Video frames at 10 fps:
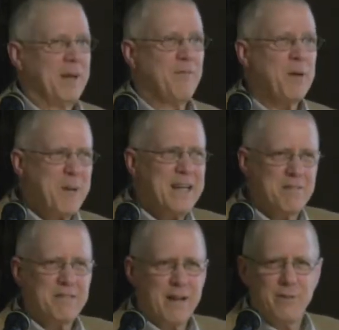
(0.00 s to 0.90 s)
if I made
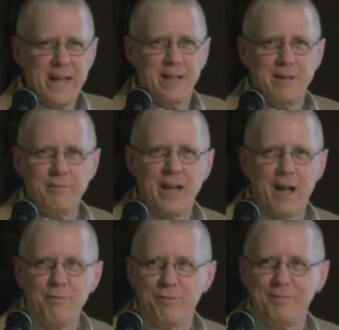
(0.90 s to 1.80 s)
it sound negative
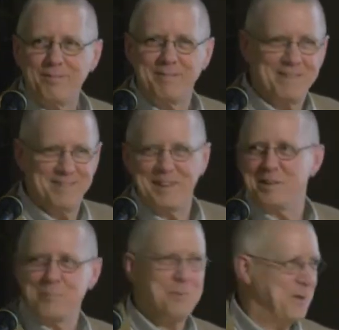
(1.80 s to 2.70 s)
enough, you
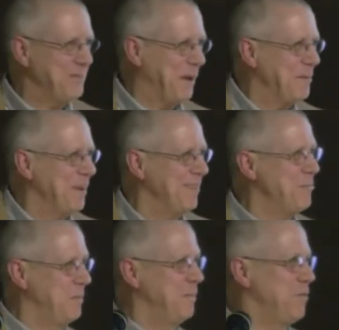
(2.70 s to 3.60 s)
get the point, right? Uh,
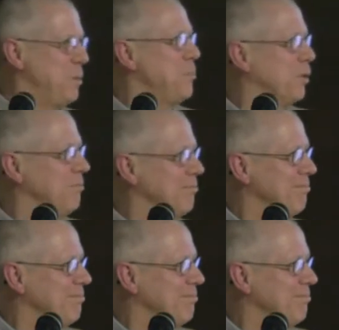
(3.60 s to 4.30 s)
these people